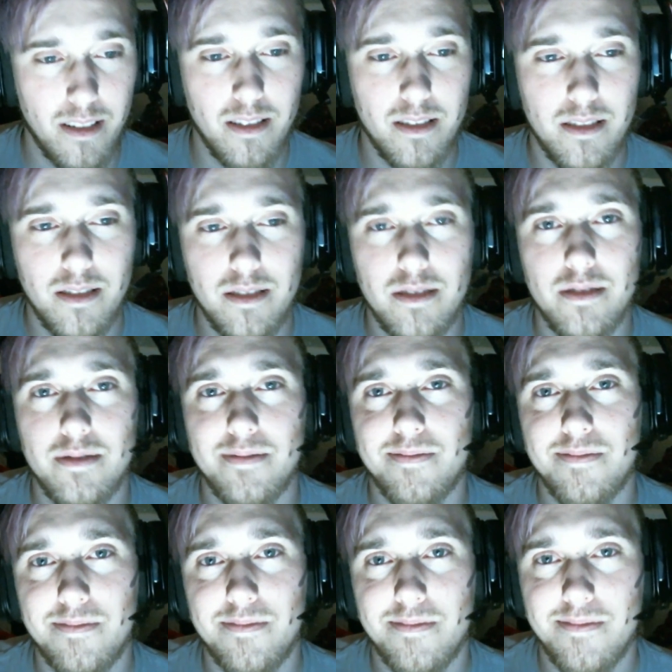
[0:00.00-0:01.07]

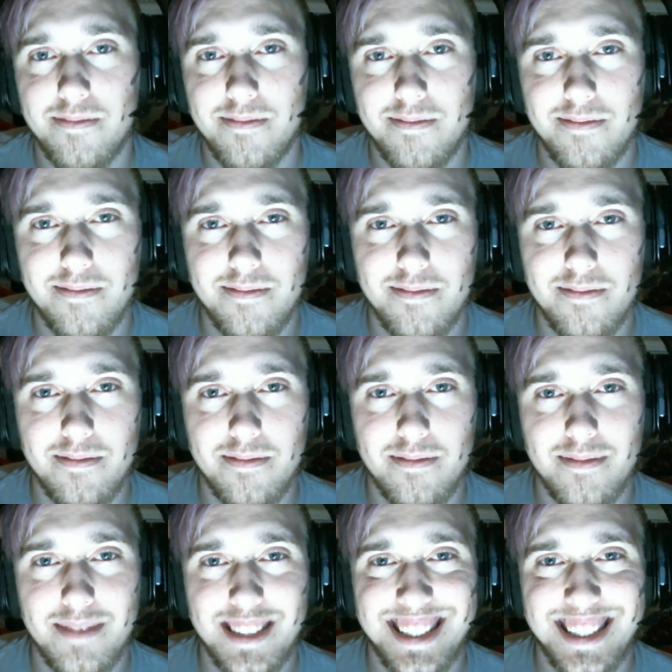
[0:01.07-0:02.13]

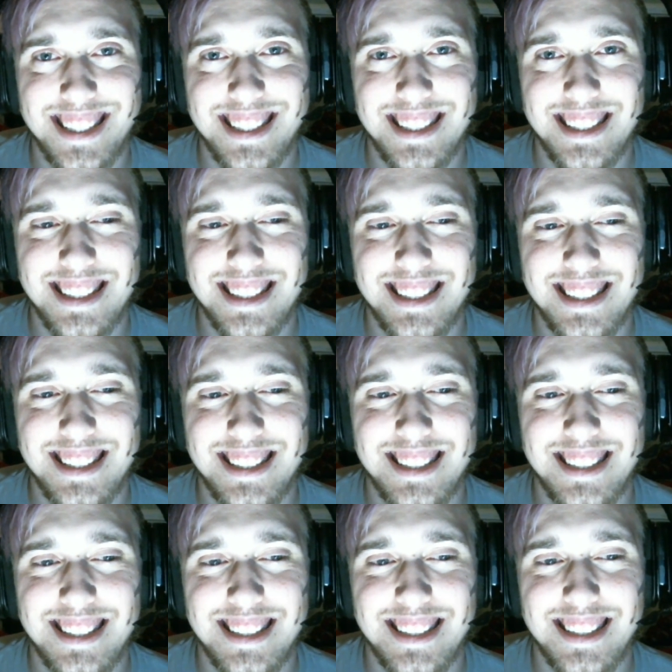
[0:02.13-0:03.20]

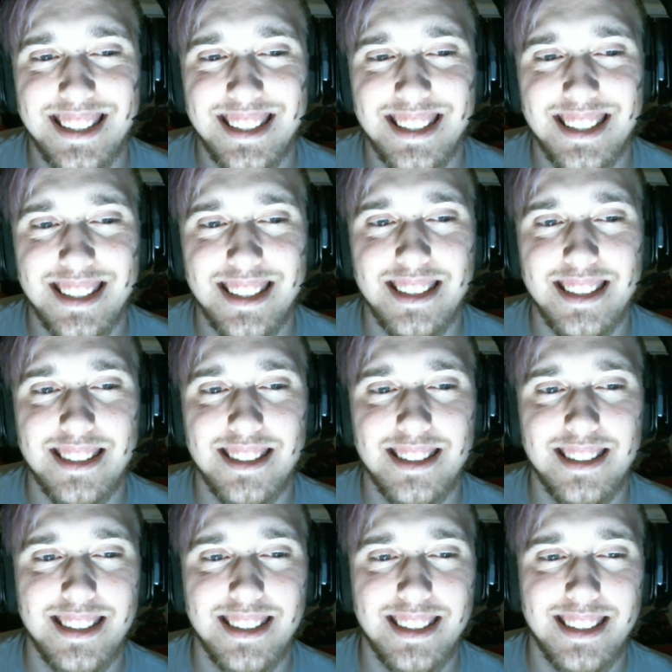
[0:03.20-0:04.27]

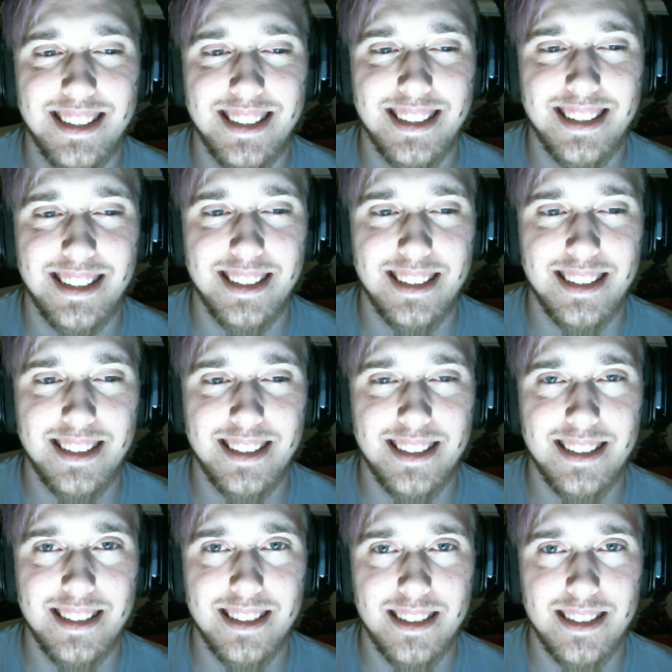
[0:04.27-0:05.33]

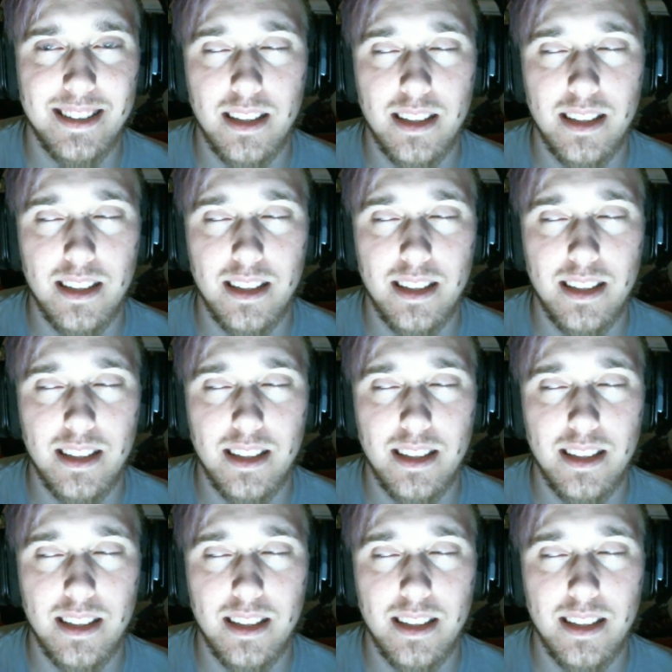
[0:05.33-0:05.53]
(no one is talking)